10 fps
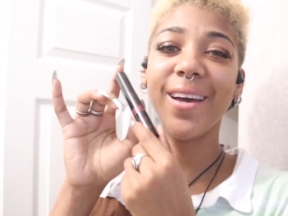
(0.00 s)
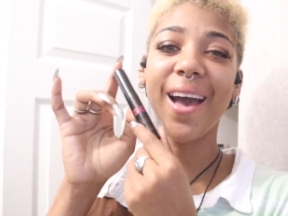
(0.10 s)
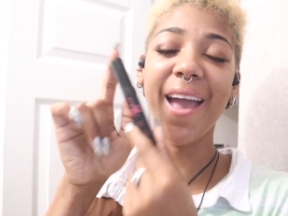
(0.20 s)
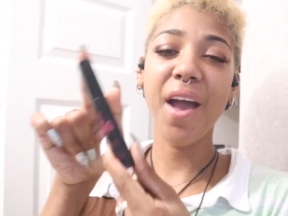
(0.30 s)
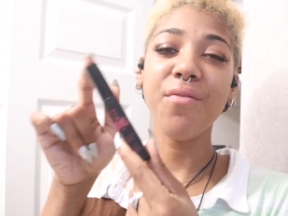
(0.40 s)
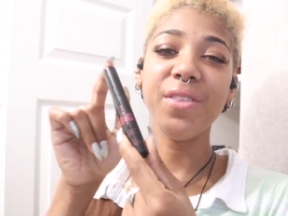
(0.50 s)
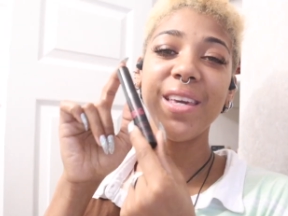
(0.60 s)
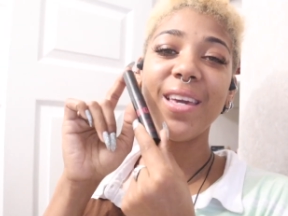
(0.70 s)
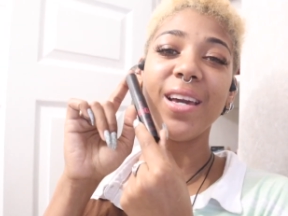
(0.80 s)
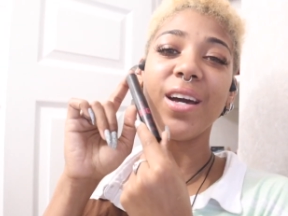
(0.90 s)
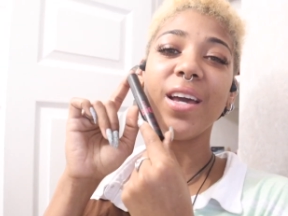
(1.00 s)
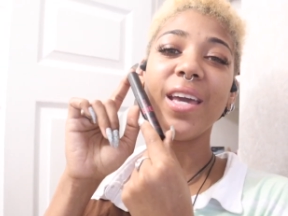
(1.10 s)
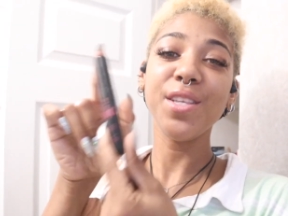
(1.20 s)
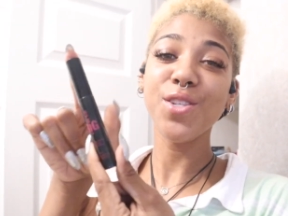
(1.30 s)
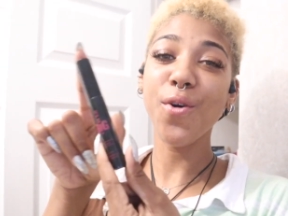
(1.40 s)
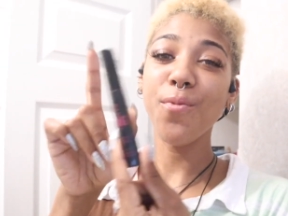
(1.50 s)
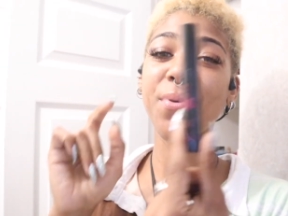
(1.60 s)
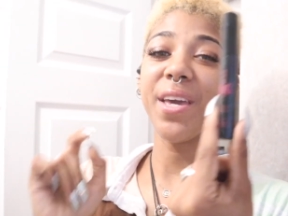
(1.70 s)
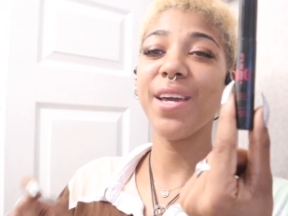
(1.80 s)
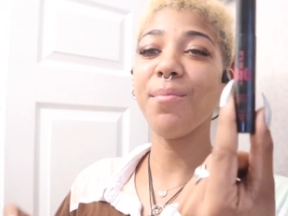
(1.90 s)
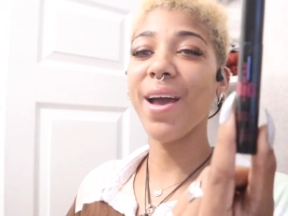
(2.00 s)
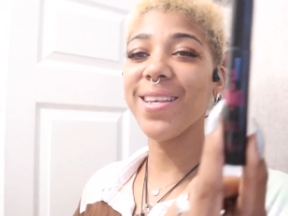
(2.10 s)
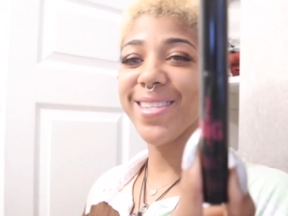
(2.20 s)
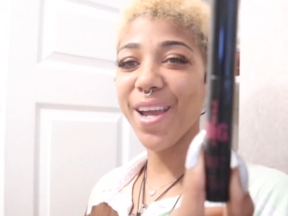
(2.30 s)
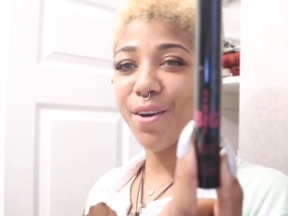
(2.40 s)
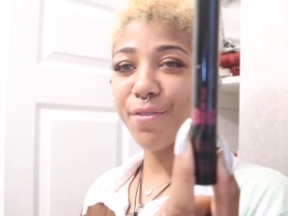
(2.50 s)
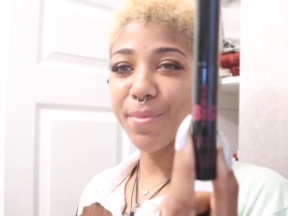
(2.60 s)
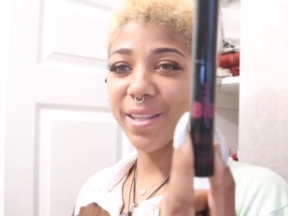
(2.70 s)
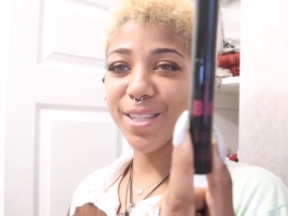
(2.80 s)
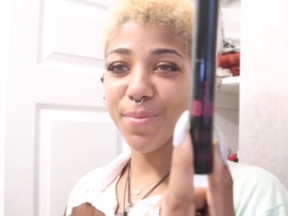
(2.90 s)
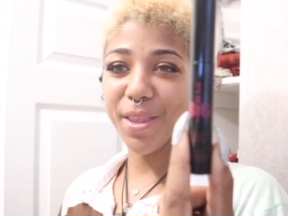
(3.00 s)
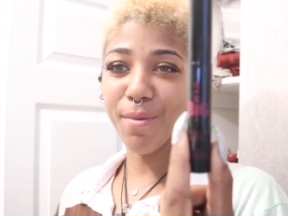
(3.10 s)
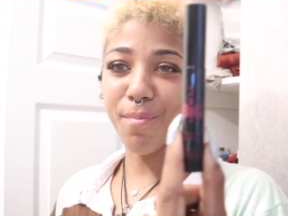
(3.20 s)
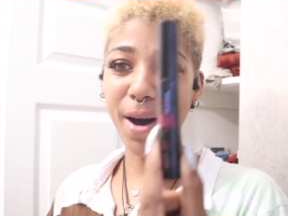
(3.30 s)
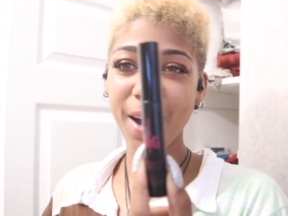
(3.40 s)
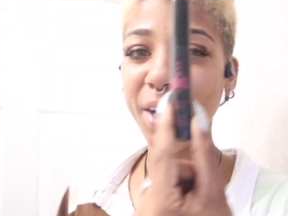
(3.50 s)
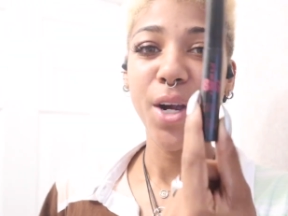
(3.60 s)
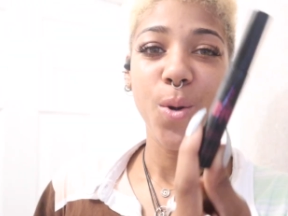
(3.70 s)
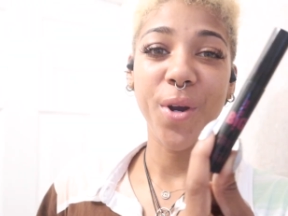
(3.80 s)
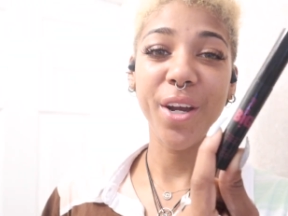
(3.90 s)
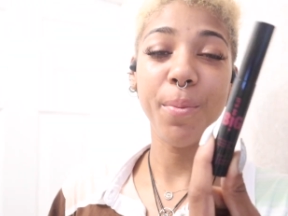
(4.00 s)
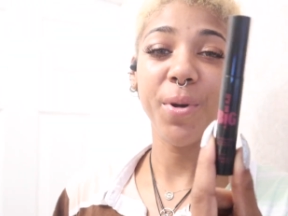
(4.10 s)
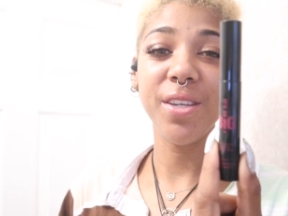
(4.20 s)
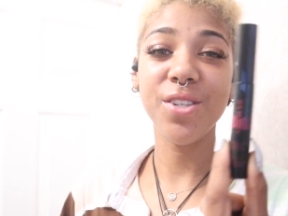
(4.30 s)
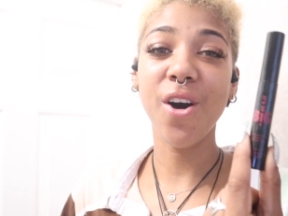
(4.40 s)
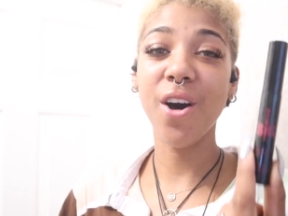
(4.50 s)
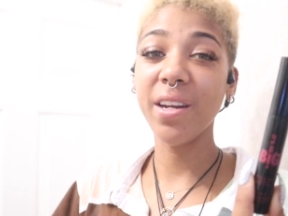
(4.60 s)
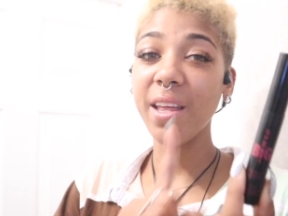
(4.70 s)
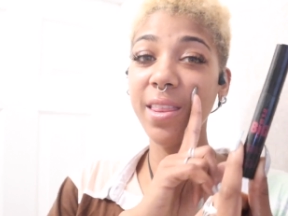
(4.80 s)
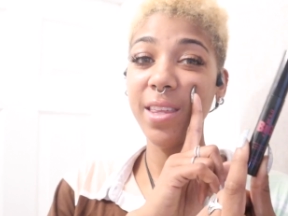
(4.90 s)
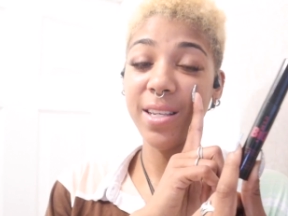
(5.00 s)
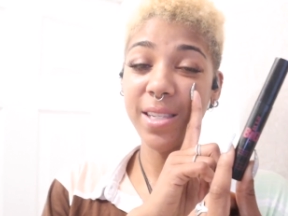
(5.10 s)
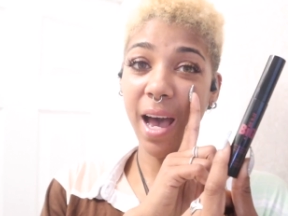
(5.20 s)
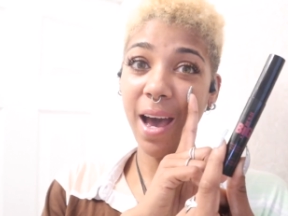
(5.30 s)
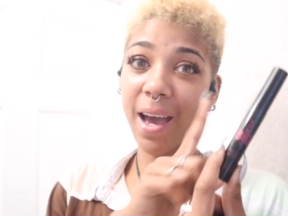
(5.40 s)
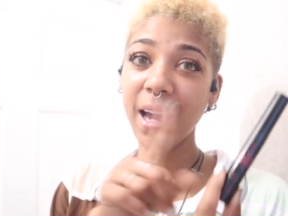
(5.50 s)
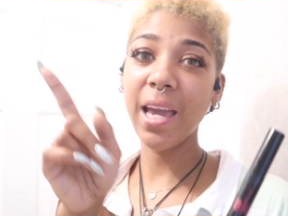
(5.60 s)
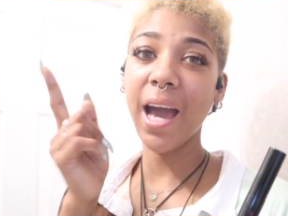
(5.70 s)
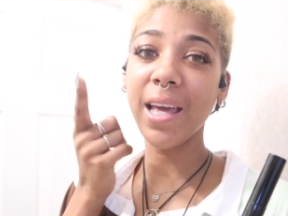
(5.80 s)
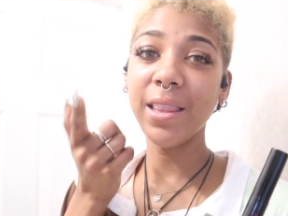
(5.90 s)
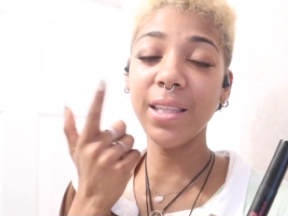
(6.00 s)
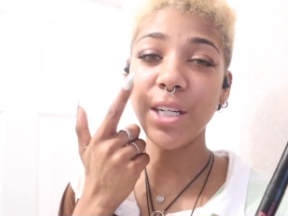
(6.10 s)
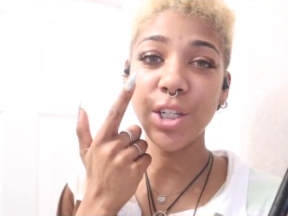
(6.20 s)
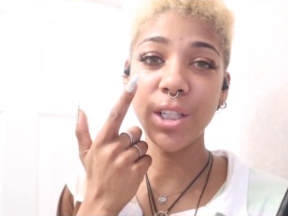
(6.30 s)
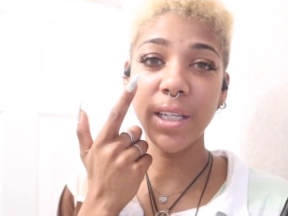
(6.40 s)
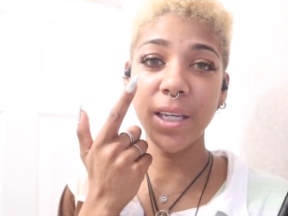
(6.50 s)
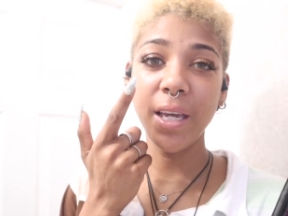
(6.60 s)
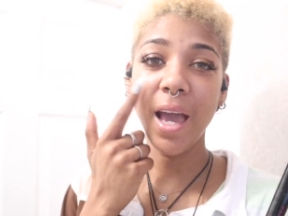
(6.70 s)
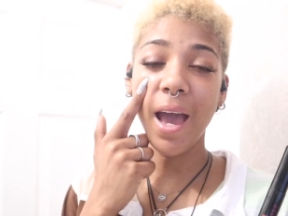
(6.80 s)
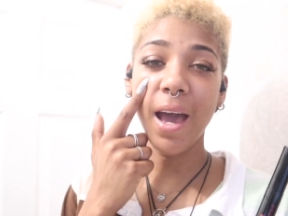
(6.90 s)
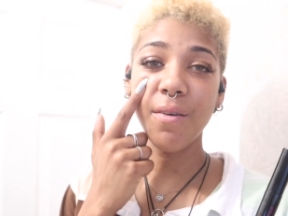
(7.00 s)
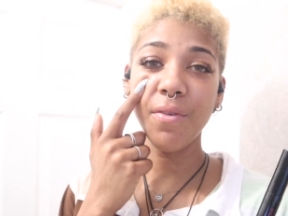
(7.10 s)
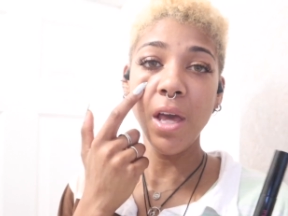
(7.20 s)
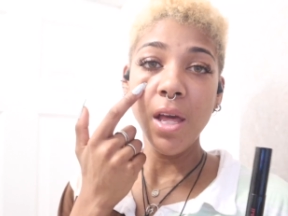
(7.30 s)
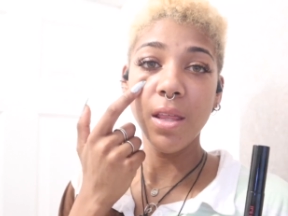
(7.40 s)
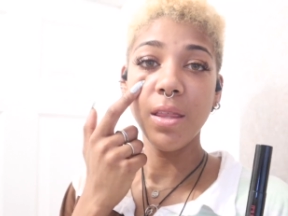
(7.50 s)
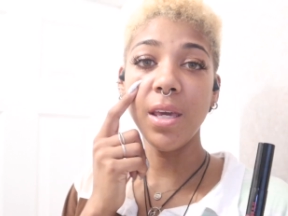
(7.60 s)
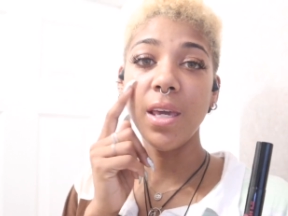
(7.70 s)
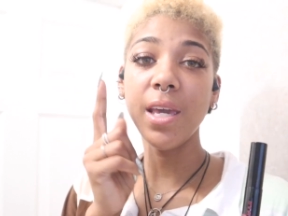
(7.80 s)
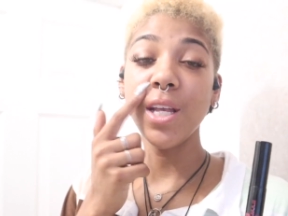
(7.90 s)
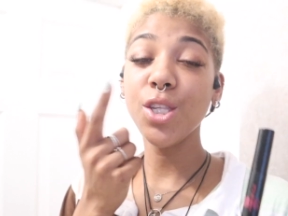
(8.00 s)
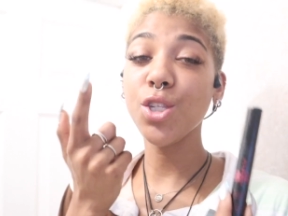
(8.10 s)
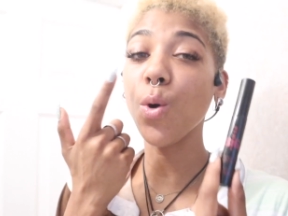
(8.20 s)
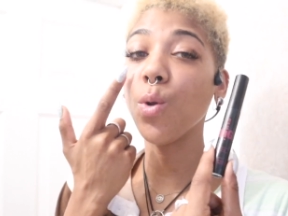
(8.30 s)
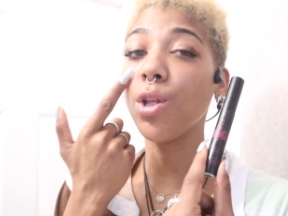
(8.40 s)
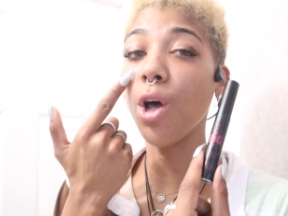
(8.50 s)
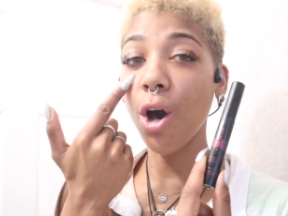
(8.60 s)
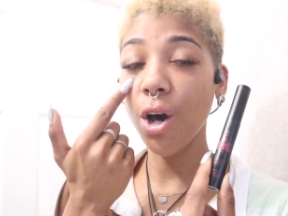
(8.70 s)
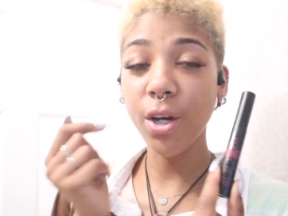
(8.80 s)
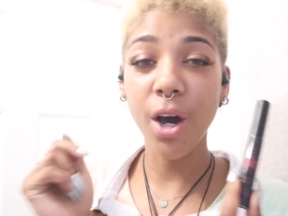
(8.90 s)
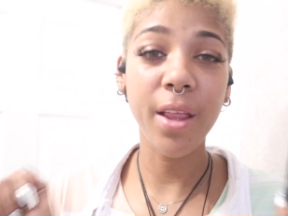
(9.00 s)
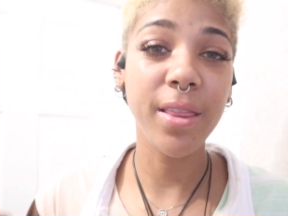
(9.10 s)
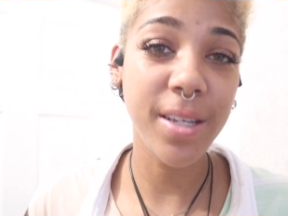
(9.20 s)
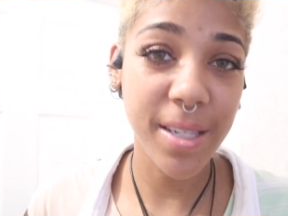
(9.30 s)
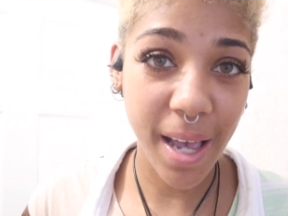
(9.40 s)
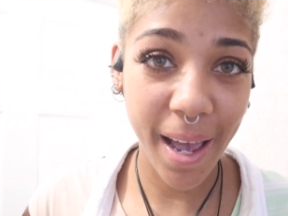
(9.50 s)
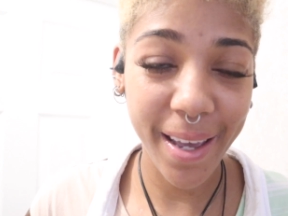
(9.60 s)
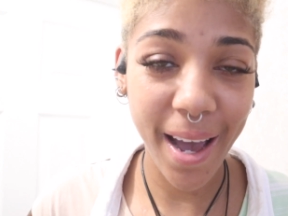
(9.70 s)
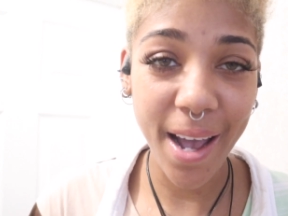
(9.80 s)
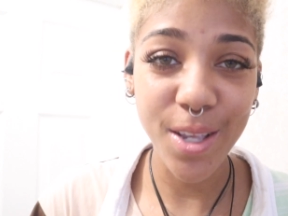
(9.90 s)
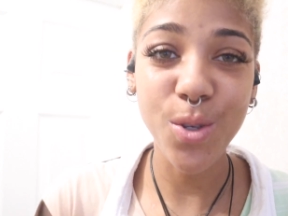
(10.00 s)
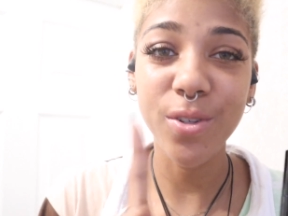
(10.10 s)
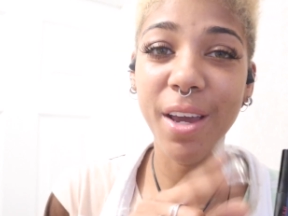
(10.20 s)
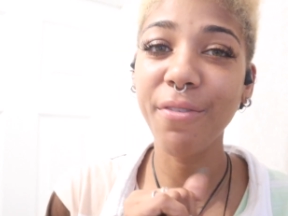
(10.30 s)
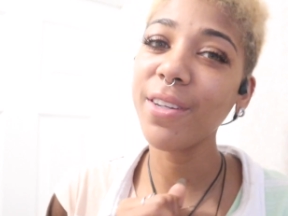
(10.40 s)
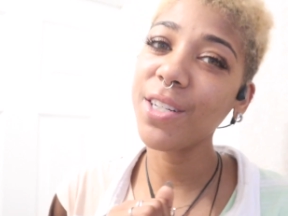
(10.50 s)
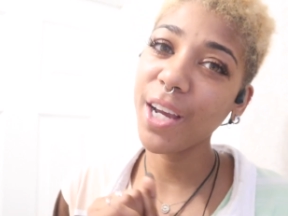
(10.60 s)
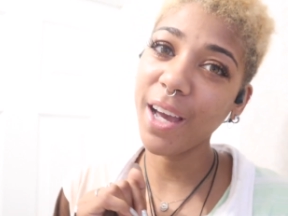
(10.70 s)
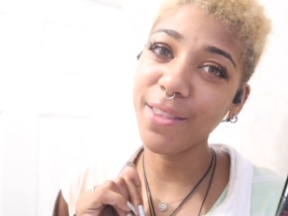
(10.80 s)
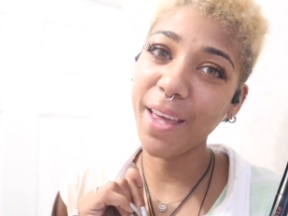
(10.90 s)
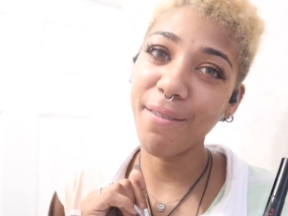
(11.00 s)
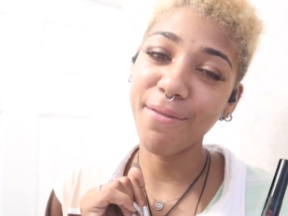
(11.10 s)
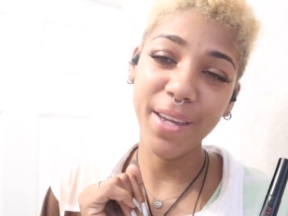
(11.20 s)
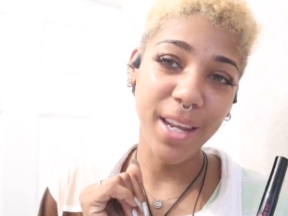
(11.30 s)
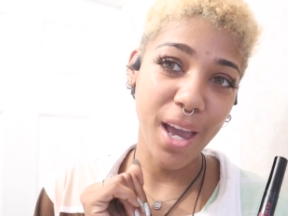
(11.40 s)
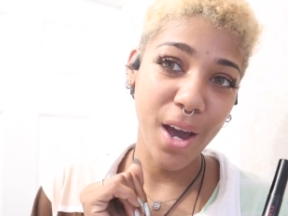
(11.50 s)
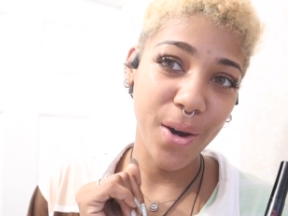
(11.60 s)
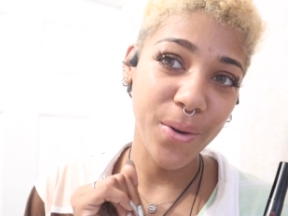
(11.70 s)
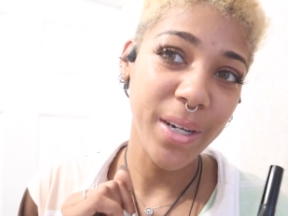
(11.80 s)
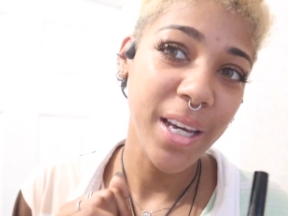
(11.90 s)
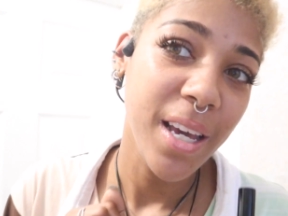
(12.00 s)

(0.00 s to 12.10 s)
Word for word: have the It's So Big Mascara from Elizabeth Mott. We're gonna put this on this eye. I literally have the It's So Long on this eye, guys, so definitely check out that video